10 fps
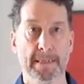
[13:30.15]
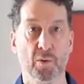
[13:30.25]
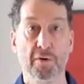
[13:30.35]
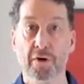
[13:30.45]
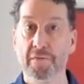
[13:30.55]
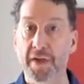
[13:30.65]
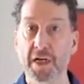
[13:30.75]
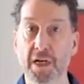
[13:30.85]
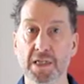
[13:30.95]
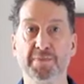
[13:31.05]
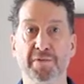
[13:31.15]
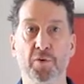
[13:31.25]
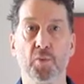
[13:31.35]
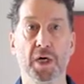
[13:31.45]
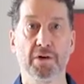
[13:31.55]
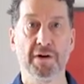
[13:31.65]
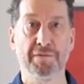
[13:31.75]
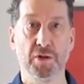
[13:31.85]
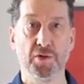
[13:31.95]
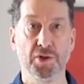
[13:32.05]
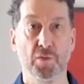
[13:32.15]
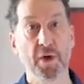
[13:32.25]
We're on the cusp of a work revolution.